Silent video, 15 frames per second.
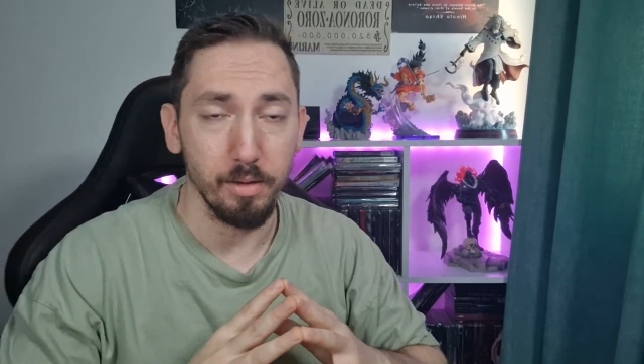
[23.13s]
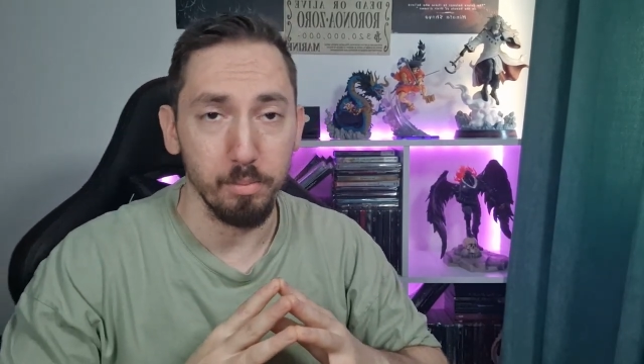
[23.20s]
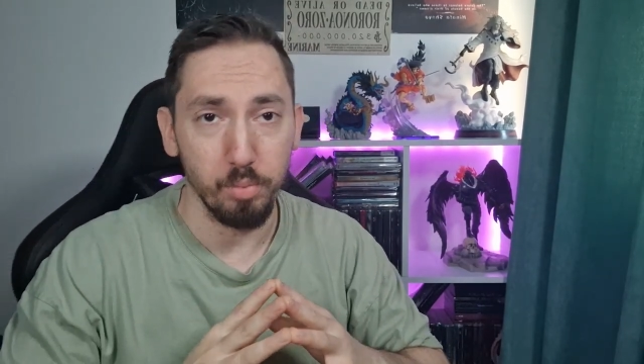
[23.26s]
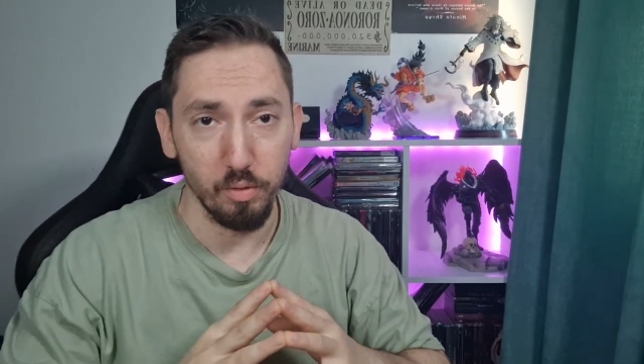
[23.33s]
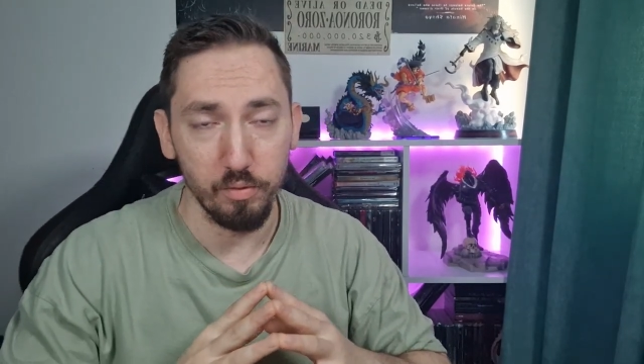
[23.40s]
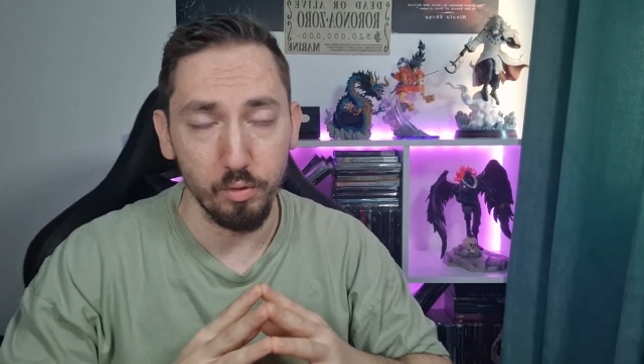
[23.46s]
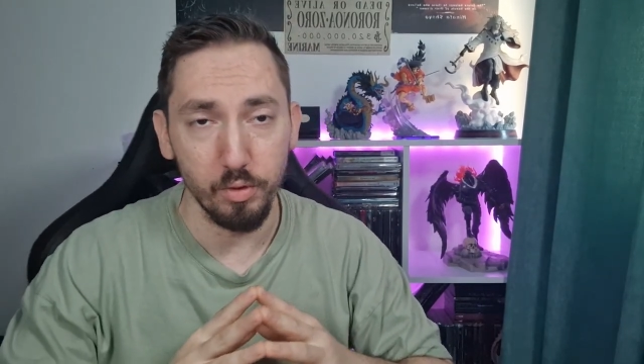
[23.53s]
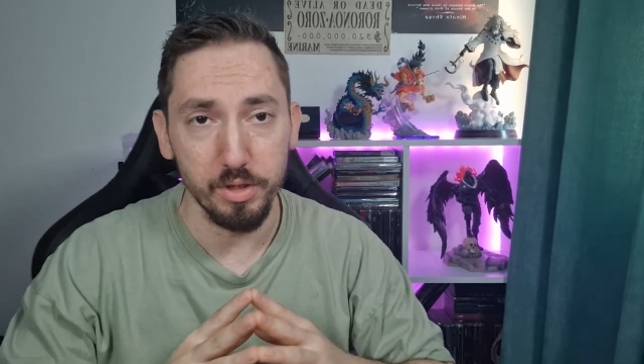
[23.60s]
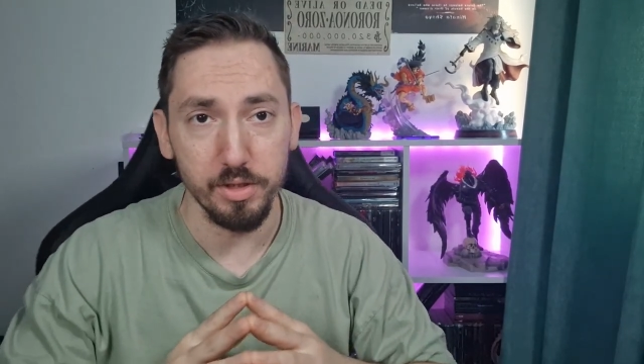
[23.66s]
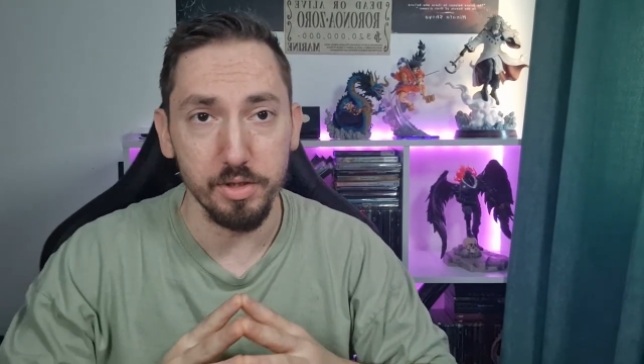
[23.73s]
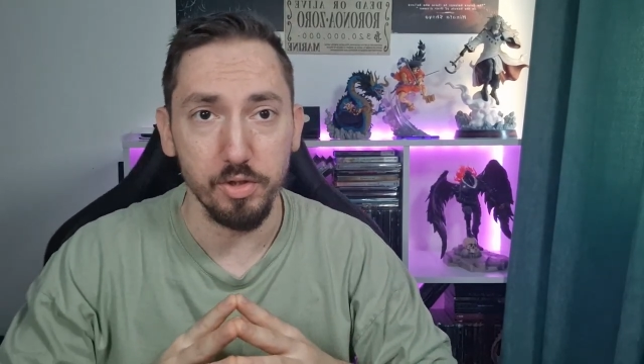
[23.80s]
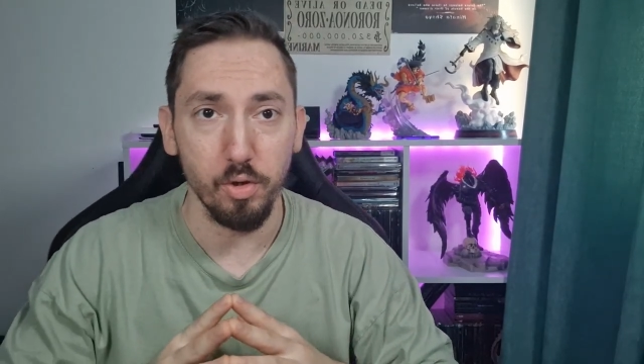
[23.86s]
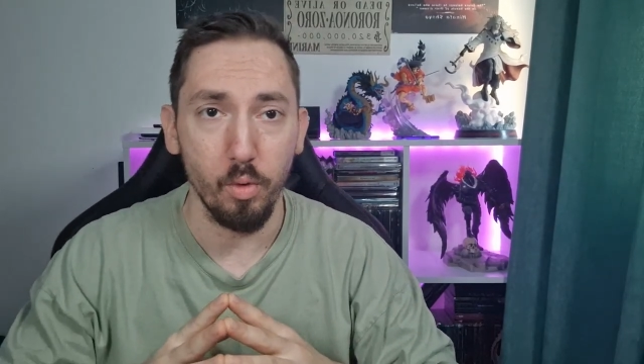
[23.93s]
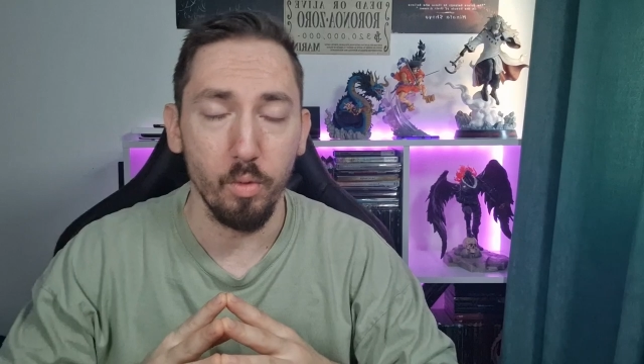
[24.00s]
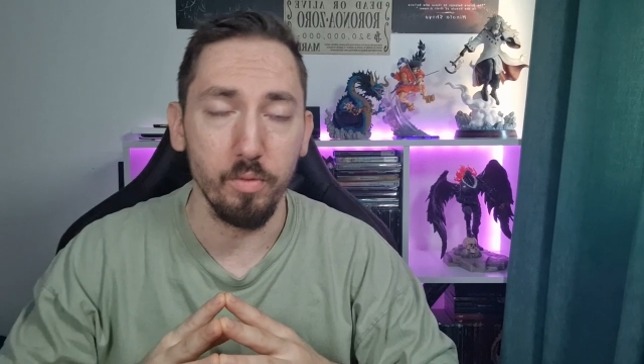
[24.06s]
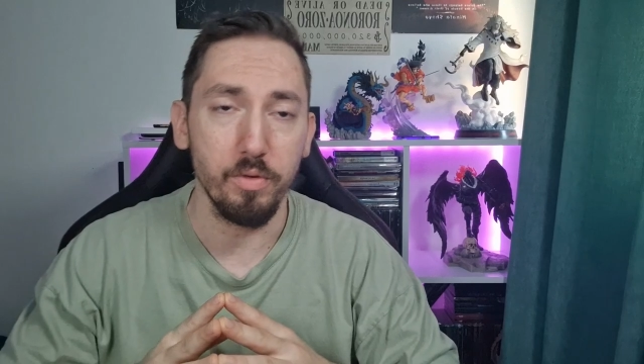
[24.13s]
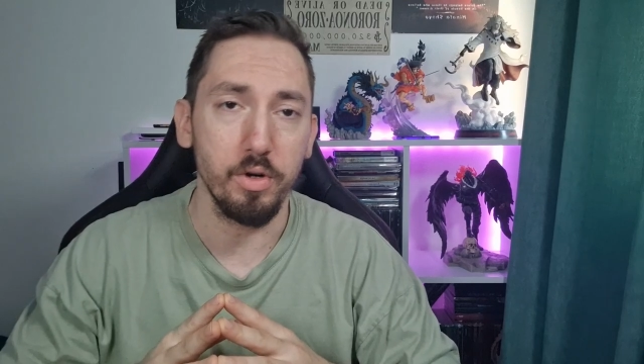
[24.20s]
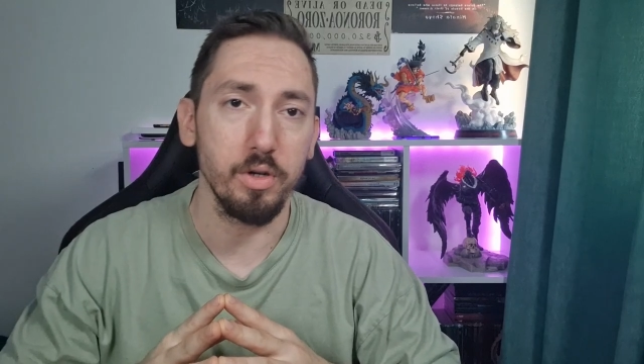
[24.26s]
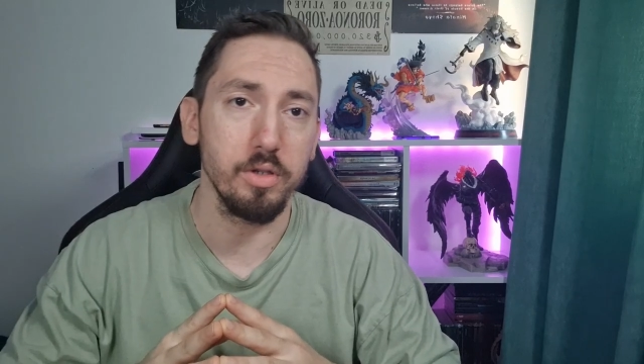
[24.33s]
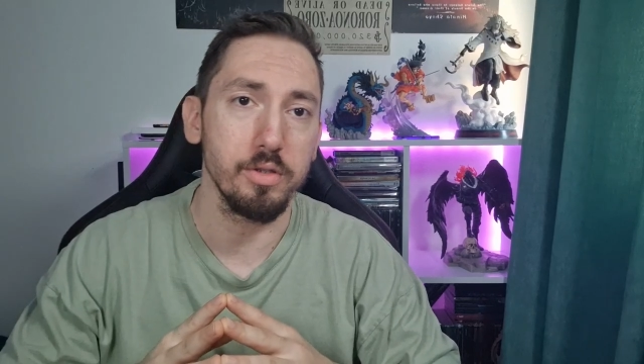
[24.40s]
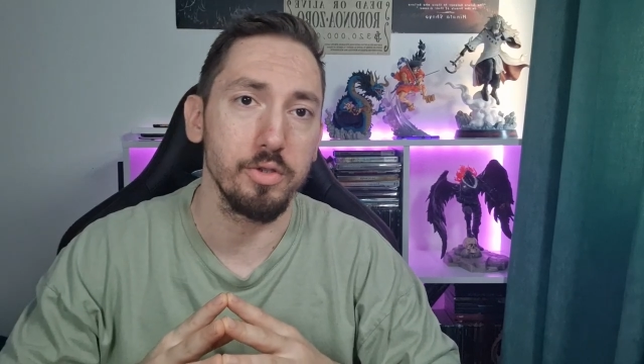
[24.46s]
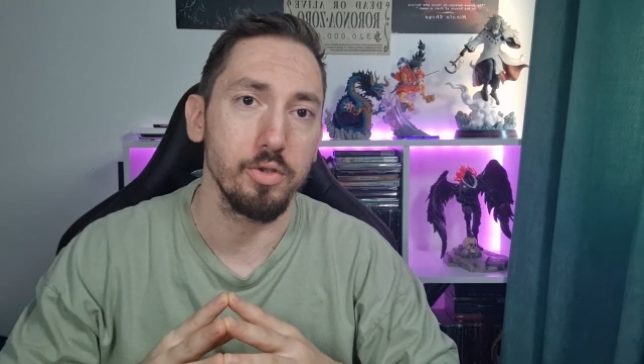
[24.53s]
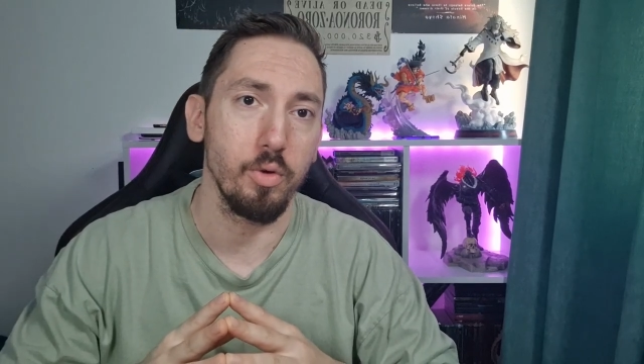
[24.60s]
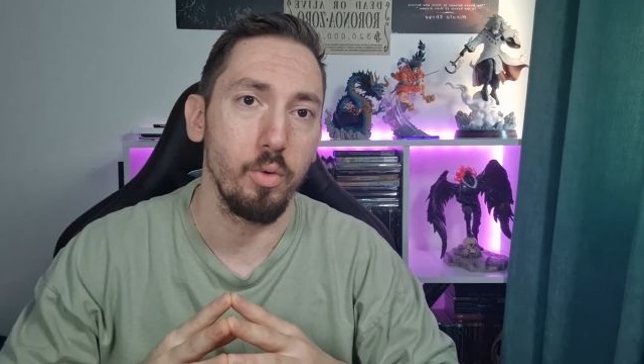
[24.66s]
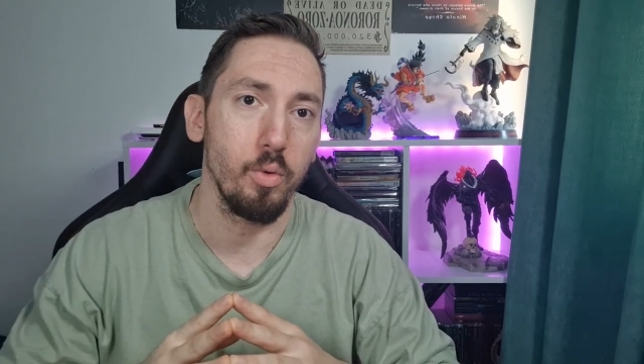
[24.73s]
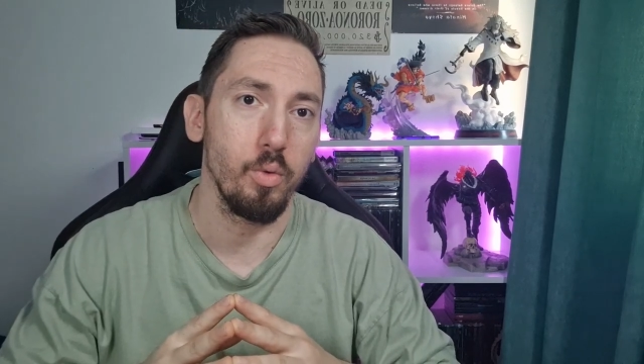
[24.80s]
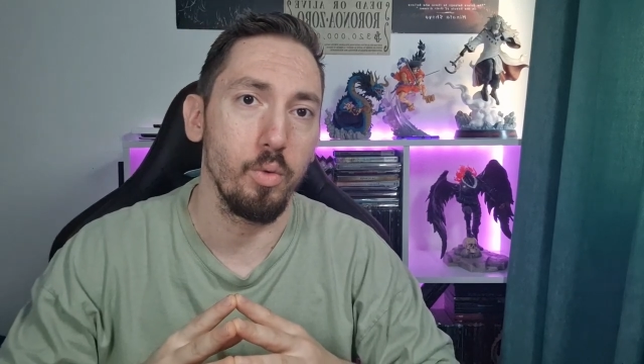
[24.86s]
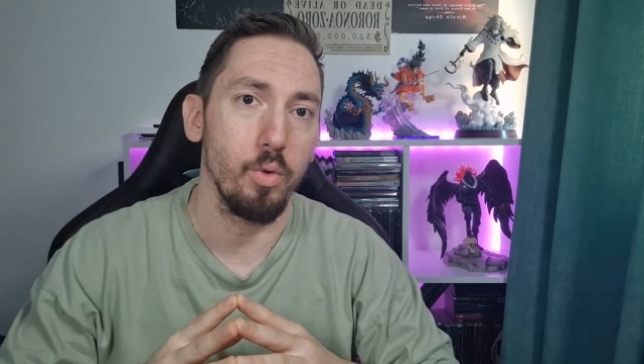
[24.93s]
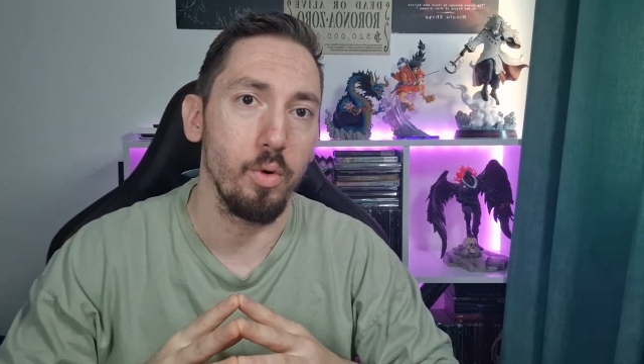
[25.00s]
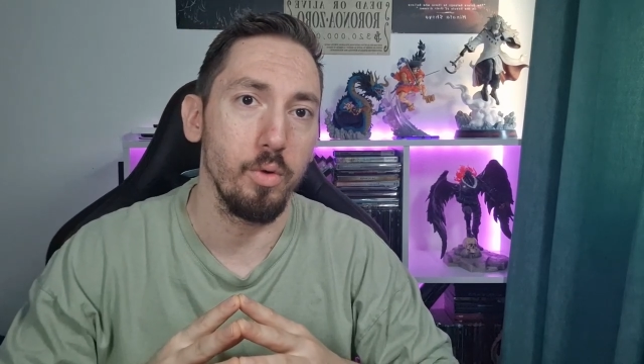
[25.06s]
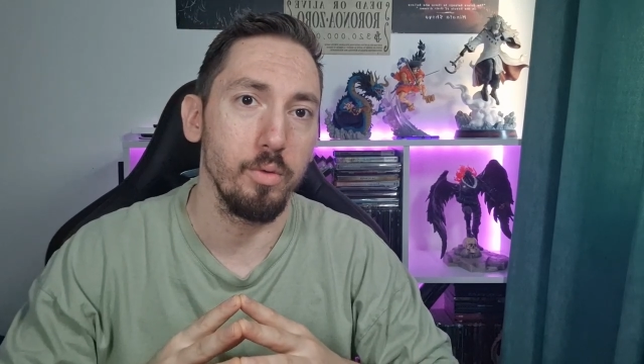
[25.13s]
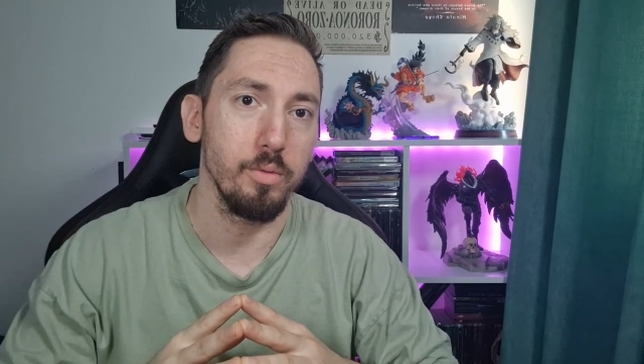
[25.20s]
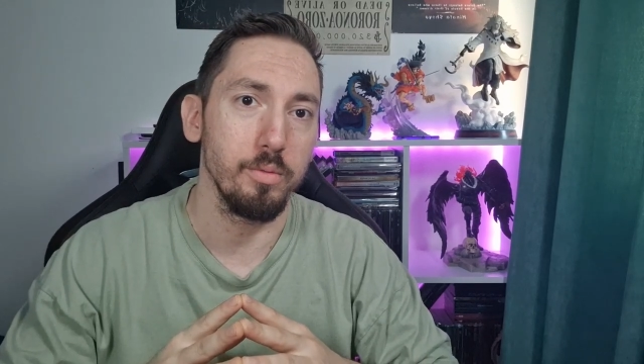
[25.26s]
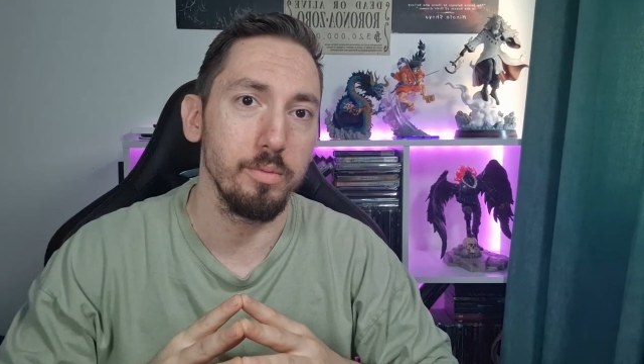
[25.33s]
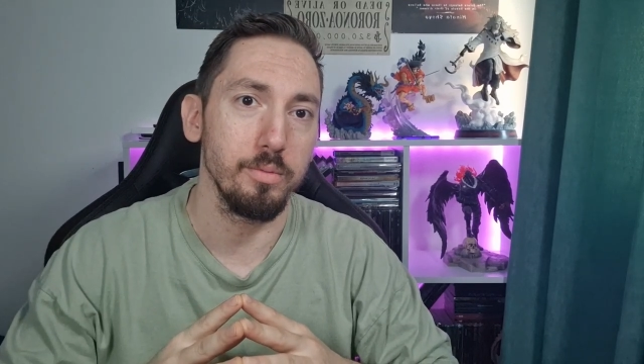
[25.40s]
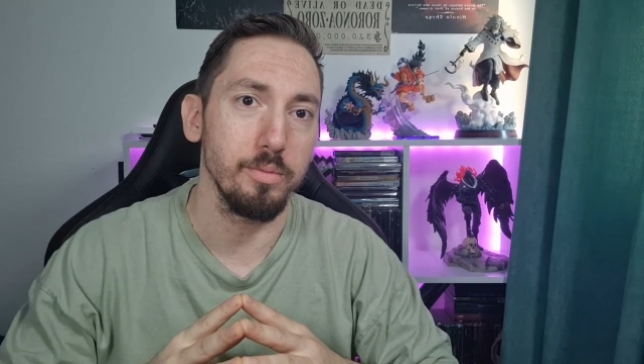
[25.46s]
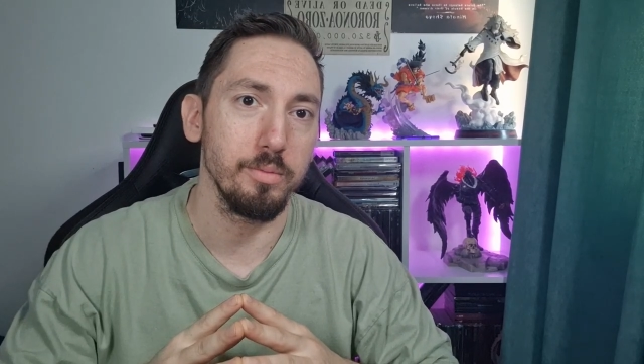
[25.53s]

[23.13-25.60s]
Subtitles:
Bofurin is over. So